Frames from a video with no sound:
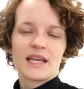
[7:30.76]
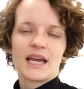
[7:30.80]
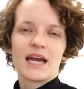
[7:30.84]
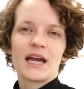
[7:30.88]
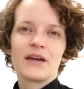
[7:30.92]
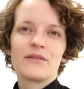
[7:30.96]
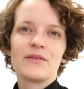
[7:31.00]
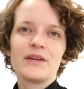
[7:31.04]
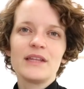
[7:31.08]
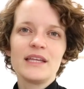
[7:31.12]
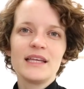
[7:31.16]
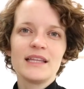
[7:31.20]
I
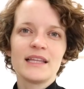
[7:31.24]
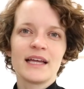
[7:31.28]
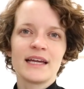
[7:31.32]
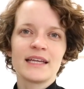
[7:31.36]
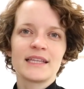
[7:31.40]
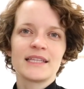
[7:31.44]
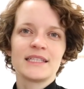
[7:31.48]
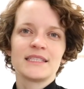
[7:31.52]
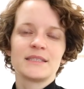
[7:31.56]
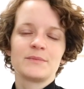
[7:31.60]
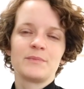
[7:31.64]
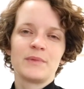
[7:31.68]
really like
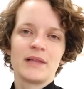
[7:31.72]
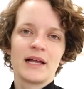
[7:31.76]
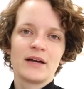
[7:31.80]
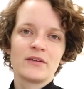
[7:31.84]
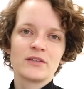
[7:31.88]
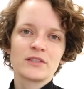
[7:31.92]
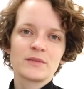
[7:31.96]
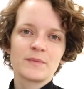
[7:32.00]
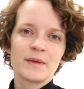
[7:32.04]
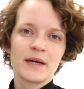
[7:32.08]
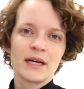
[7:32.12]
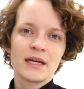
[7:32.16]
this
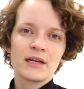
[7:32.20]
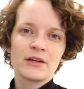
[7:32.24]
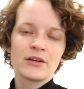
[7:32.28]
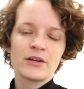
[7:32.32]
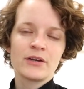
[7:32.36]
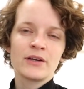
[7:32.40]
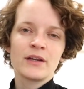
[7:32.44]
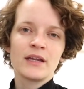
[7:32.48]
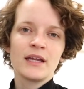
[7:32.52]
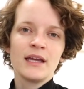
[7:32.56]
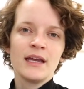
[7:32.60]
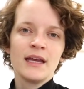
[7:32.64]
blouse
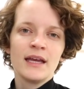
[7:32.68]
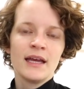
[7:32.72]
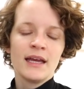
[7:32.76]
pattern.